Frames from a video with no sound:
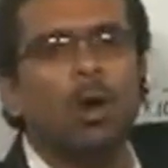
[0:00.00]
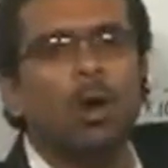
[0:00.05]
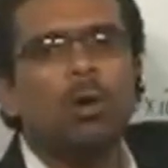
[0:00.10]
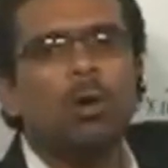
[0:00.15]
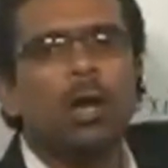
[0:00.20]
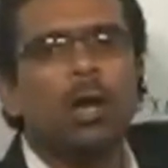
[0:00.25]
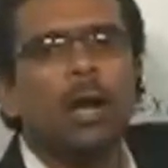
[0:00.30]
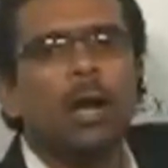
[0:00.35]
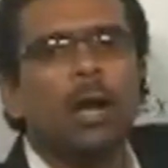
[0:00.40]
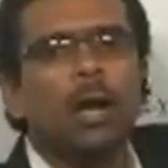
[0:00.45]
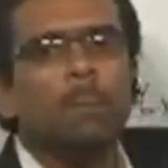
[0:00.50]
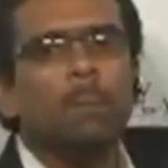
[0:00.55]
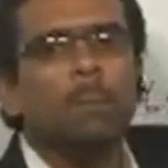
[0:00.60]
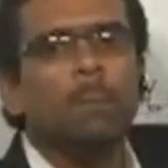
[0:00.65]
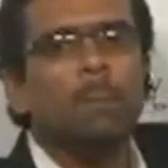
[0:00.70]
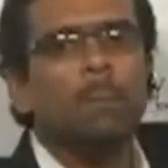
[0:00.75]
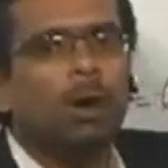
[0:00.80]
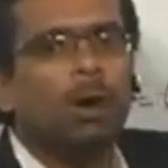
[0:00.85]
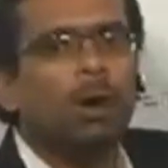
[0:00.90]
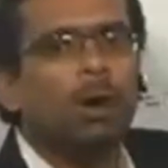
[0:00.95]
okay,
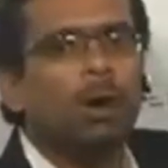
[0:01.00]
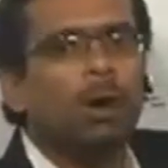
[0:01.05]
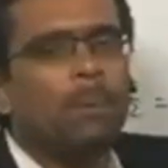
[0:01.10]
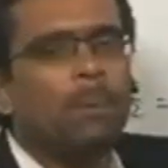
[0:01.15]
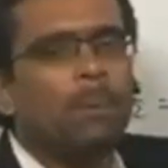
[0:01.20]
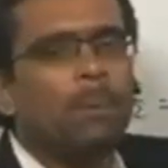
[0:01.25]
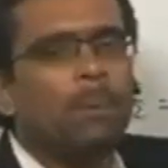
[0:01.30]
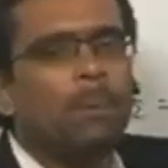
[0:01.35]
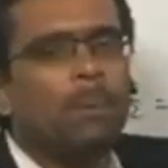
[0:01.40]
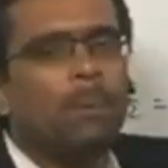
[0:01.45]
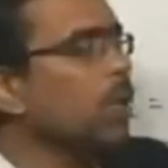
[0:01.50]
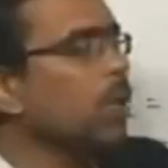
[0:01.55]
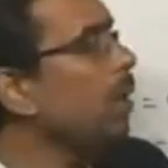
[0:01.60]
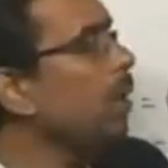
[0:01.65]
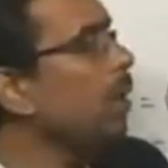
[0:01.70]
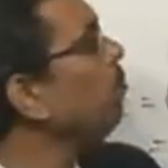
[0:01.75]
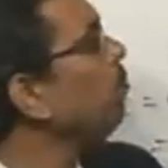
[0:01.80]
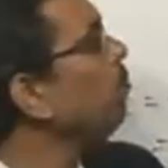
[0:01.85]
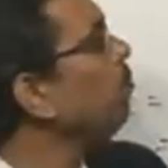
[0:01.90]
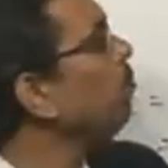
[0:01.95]
but what happened, you
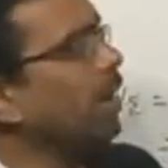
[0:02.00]
see,